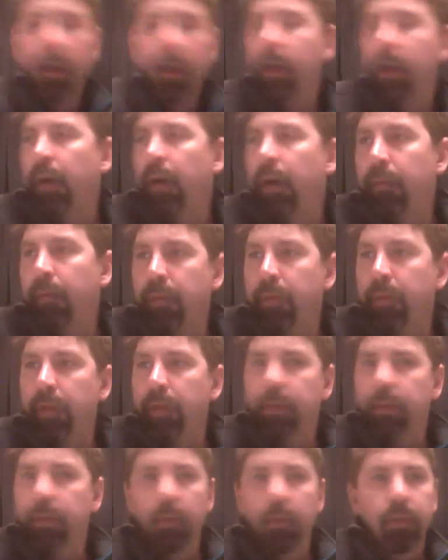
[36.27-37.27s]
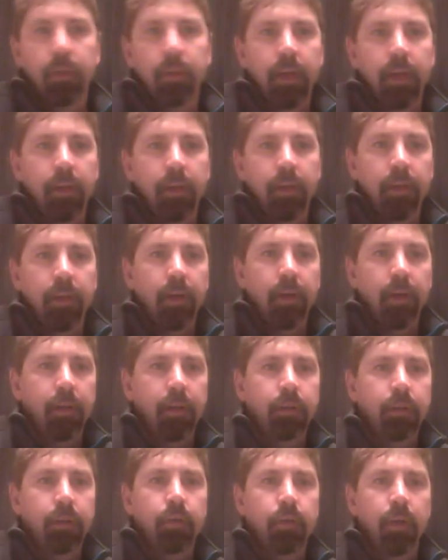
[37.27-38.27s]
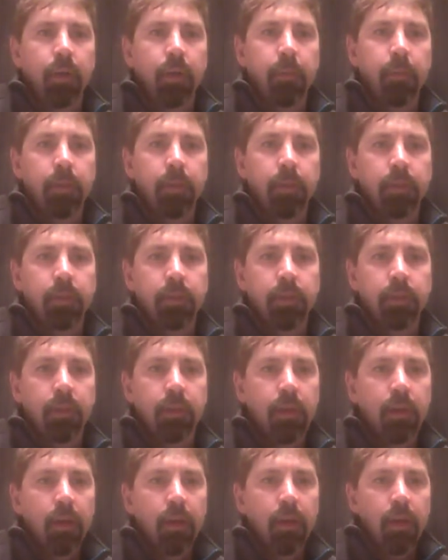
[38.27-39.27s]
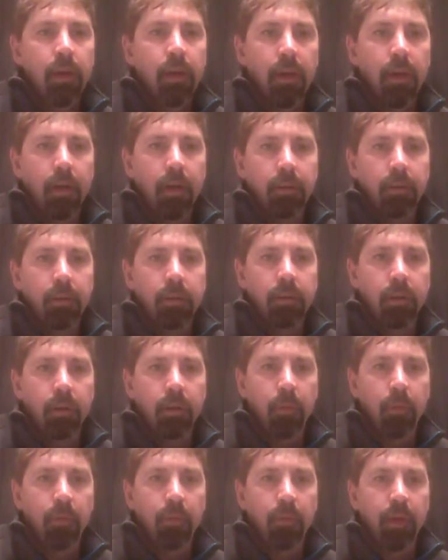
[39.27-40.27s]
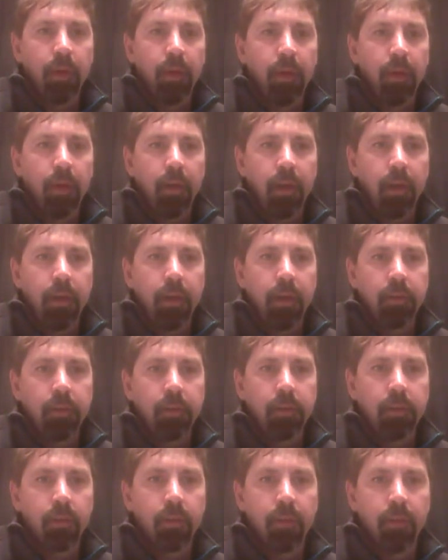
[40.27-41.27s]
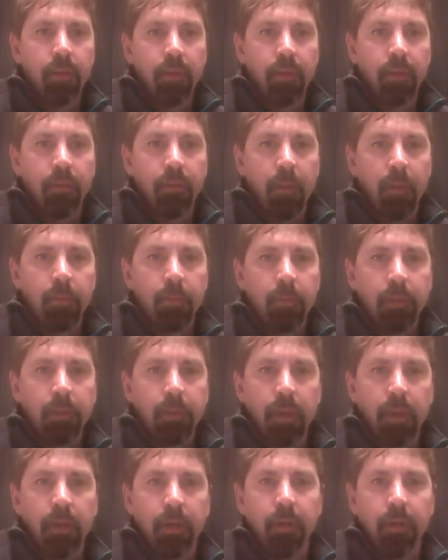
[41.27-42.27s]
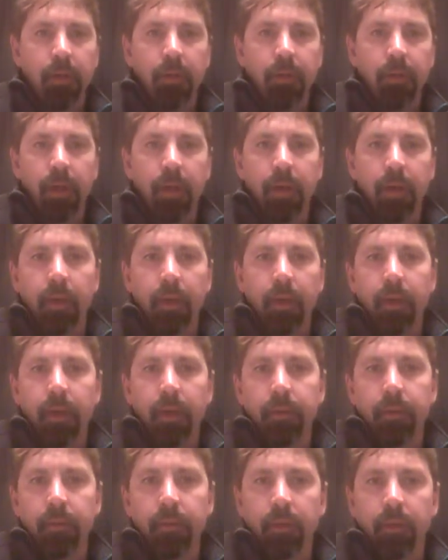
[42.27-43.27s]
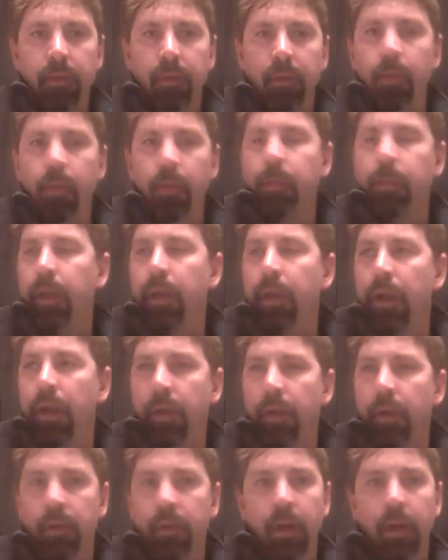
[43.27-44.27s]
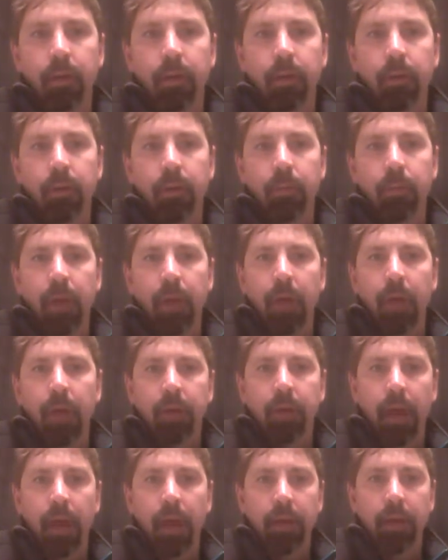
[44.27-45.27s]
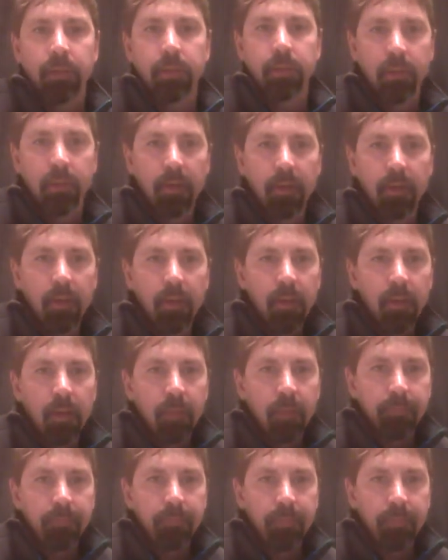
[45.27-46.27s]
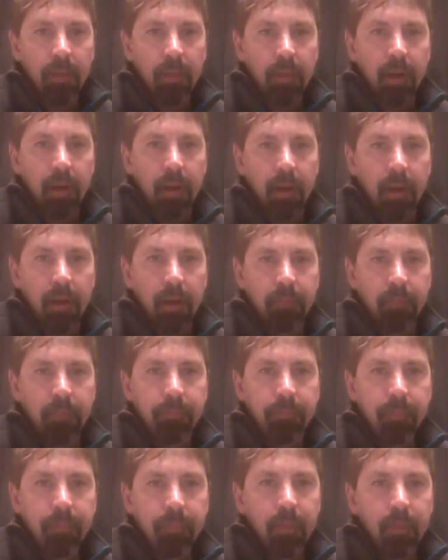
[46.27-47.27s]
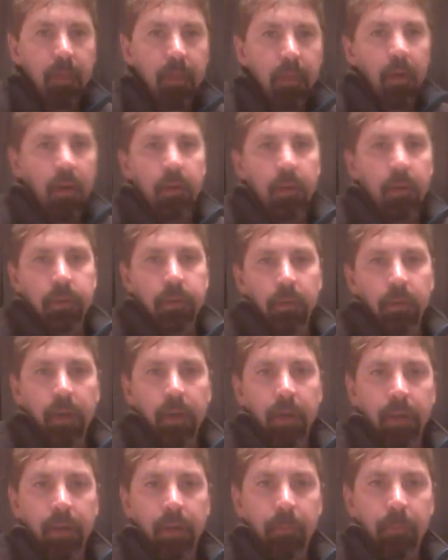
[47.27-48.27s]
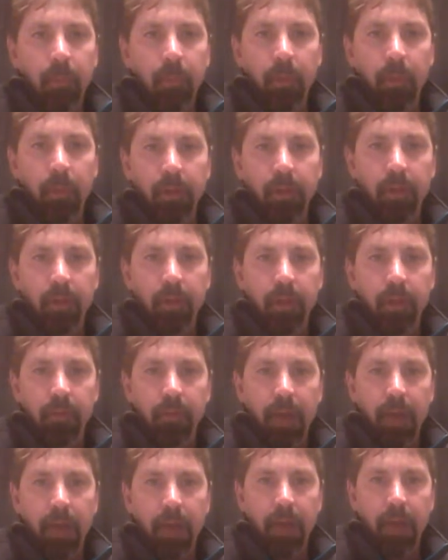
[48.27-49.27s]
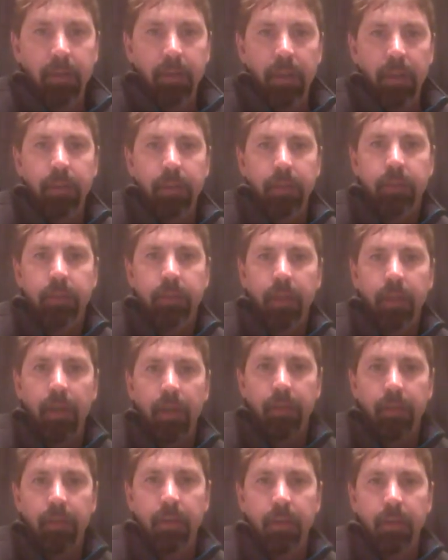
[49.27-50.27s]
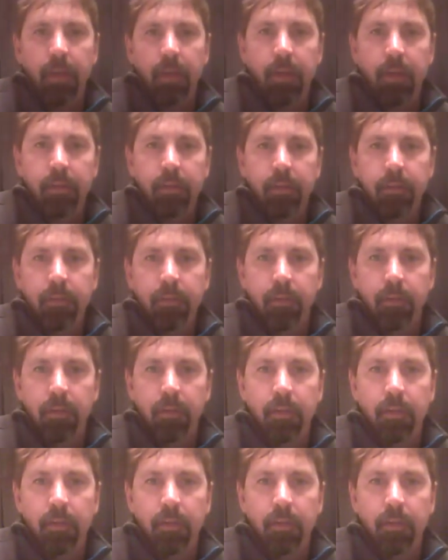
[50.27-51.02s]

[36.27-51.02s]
We'd like to look at extremists, a Soviet representative, and the Cuban outcast. Uh, Also, at the point of assets and the